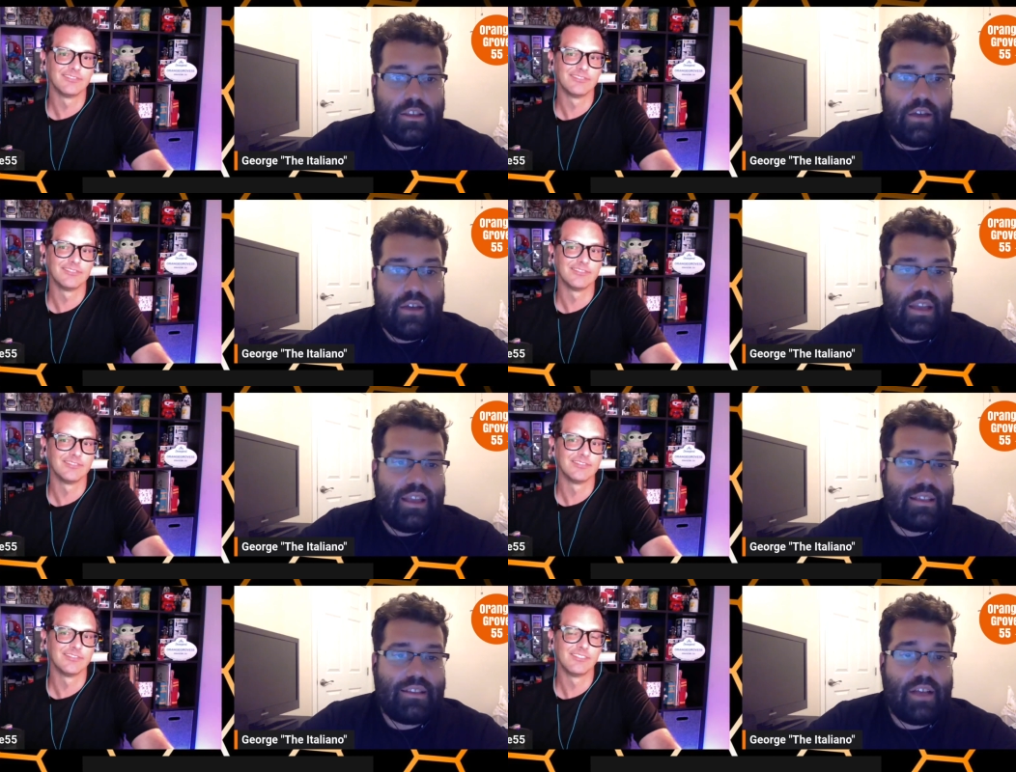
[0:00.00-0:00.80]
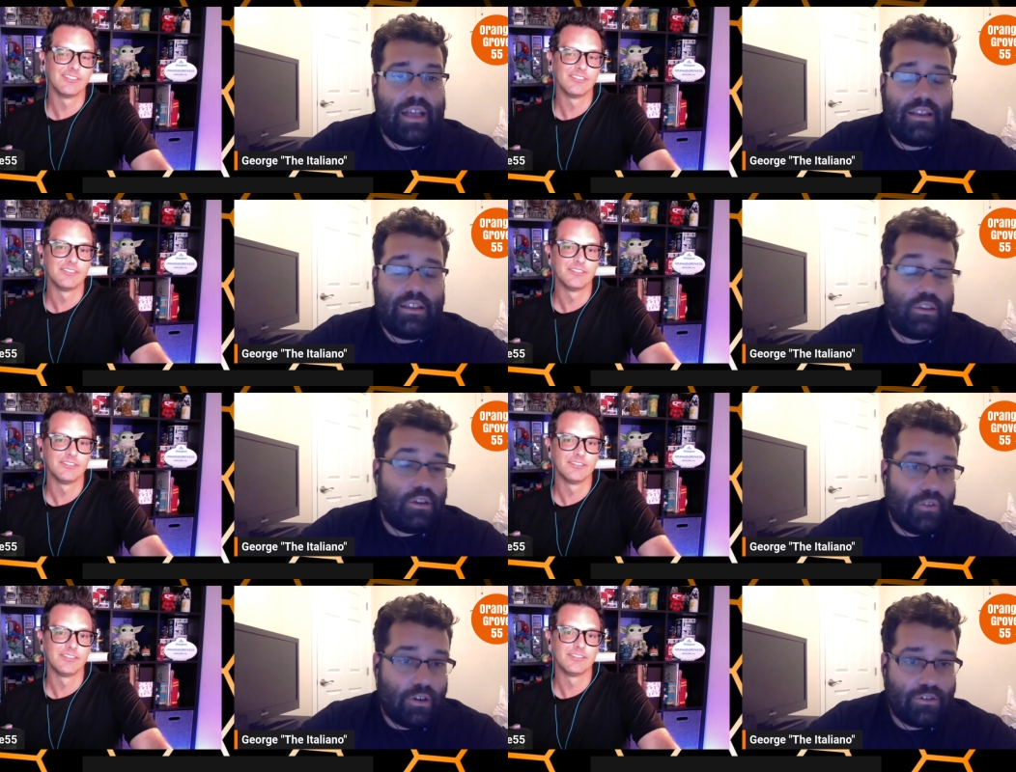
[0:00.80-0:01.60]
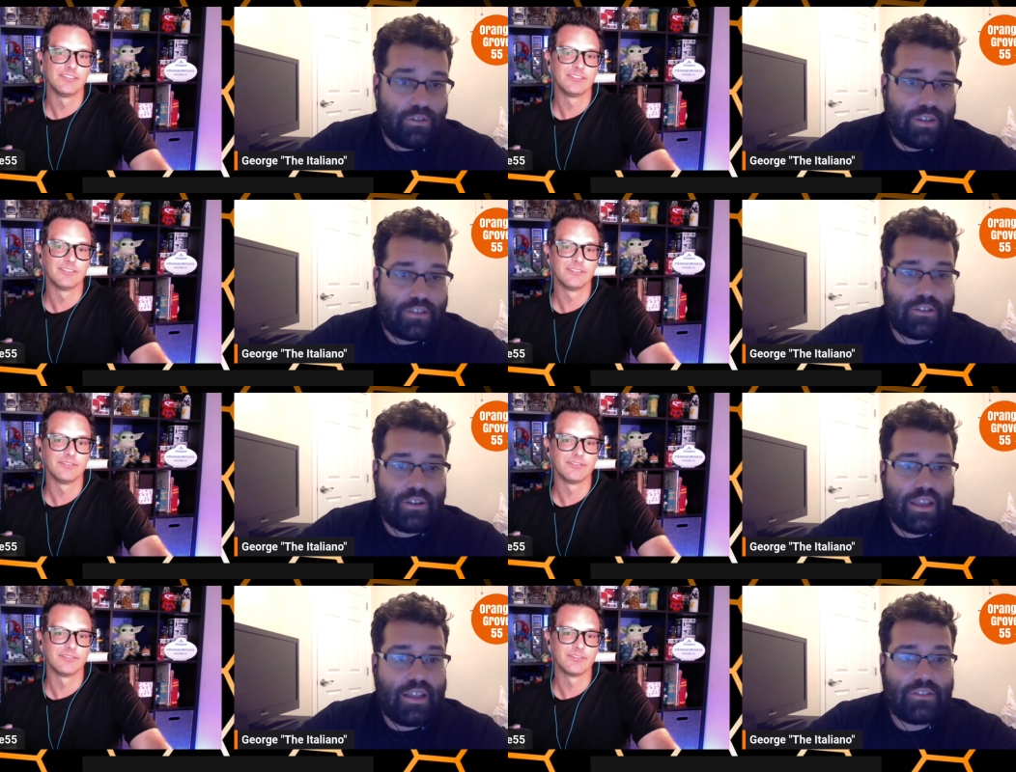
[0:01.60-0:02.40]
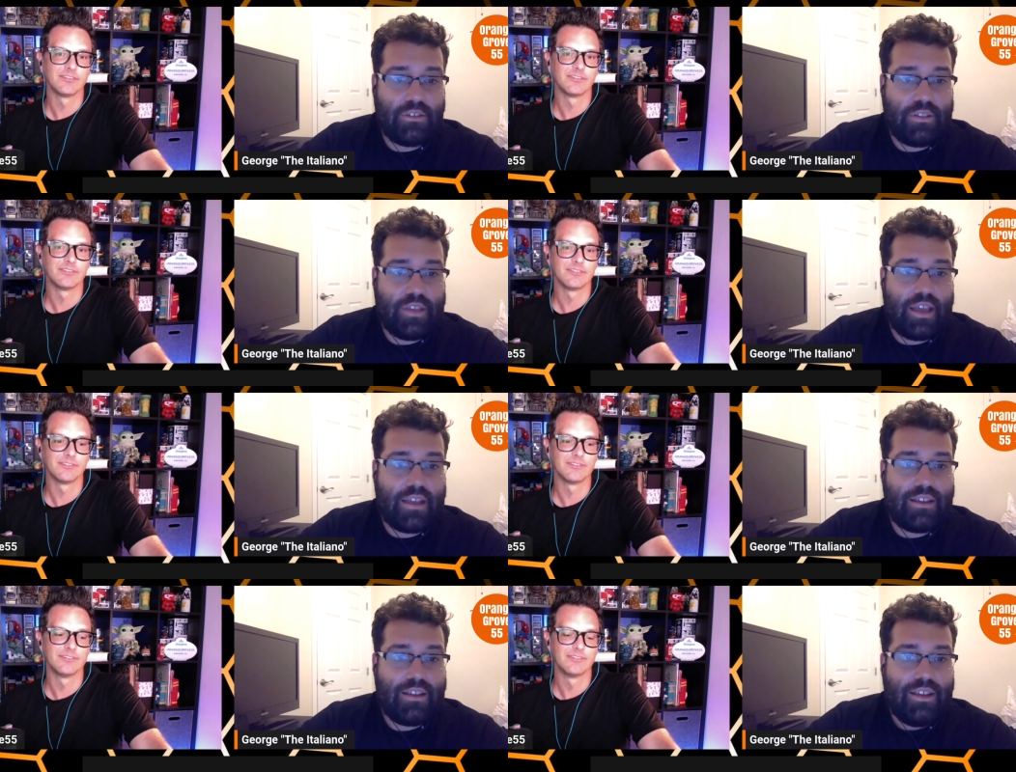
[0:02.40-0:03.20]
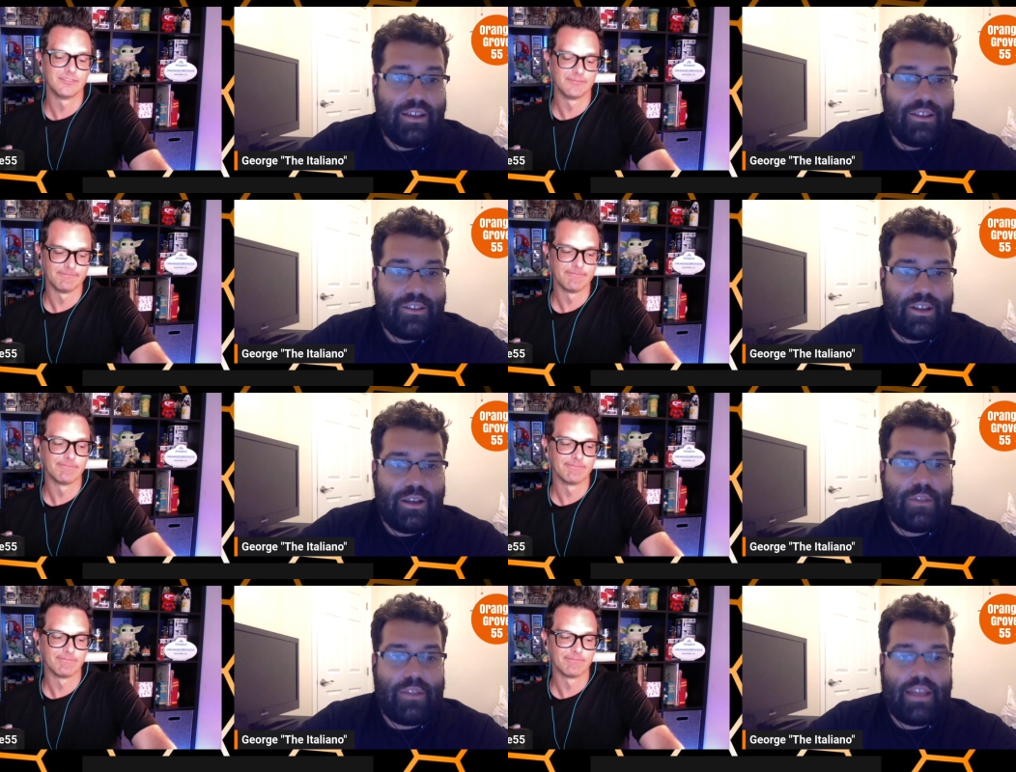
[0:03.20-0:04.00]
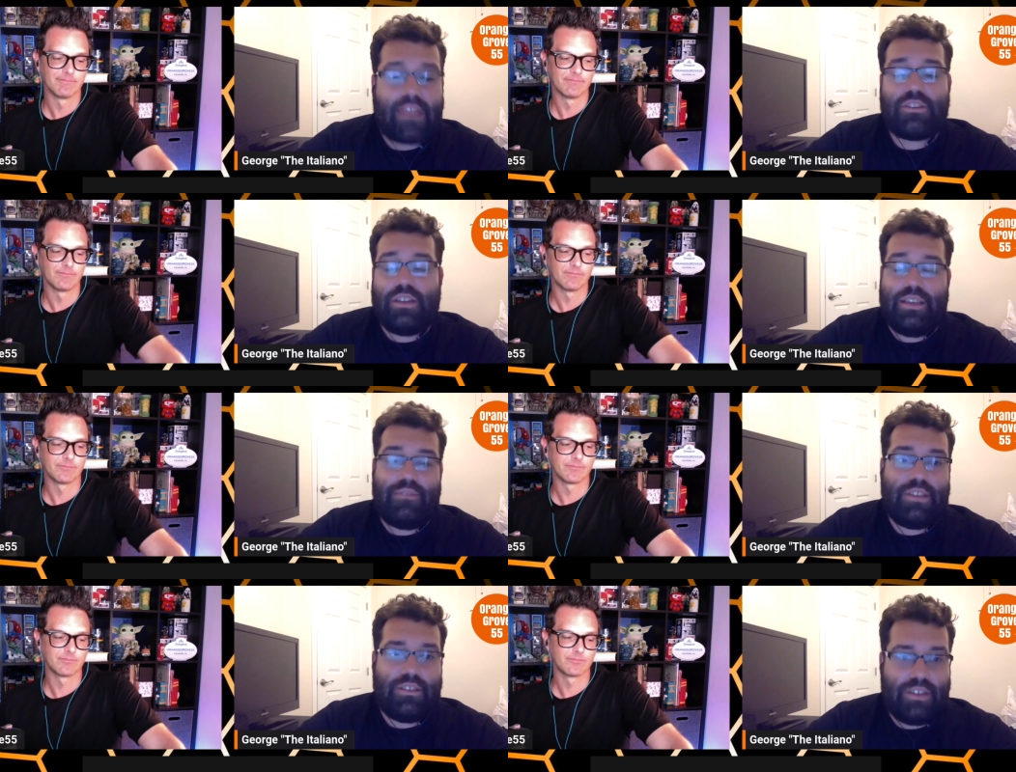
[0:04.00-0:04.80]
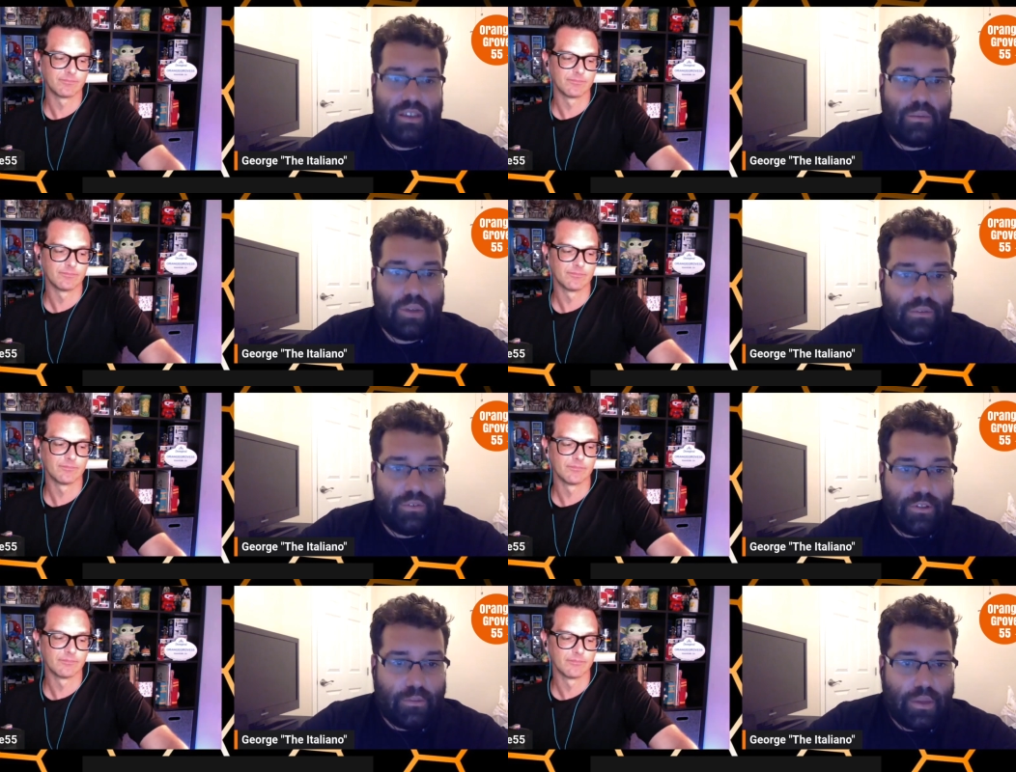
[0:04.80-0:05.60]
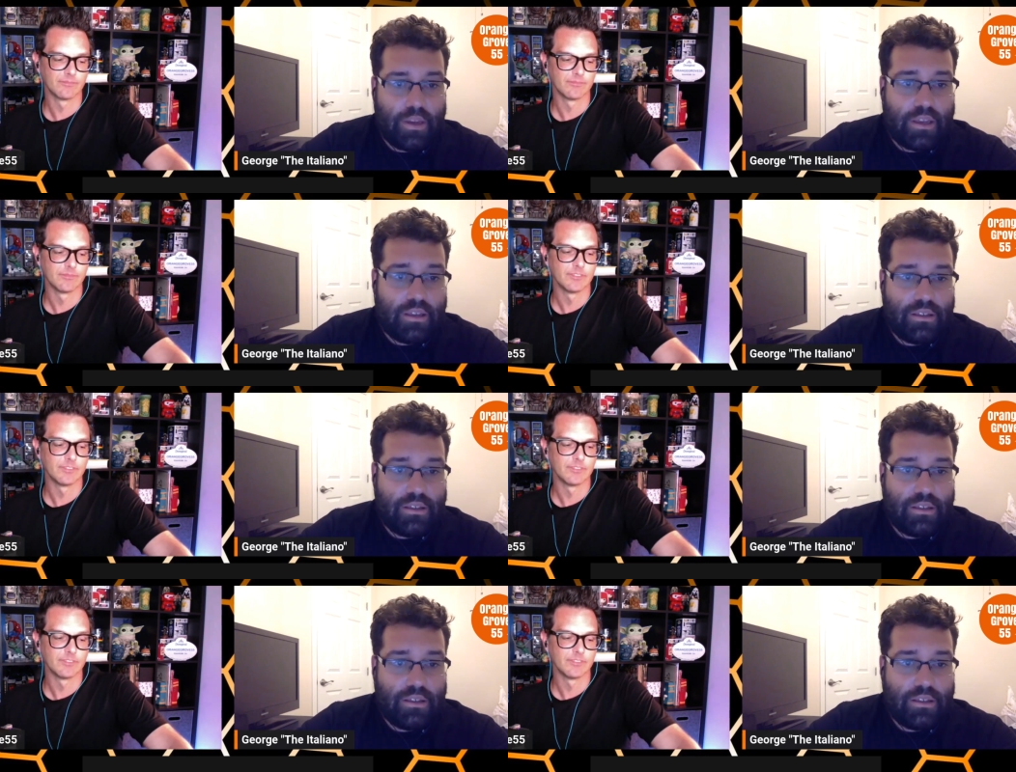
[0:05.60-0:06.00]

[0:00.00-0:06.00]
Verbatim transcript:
Speaker 1: know, and and, and Universal gets their hands on that you know, then that's going to give Disney a run for their money.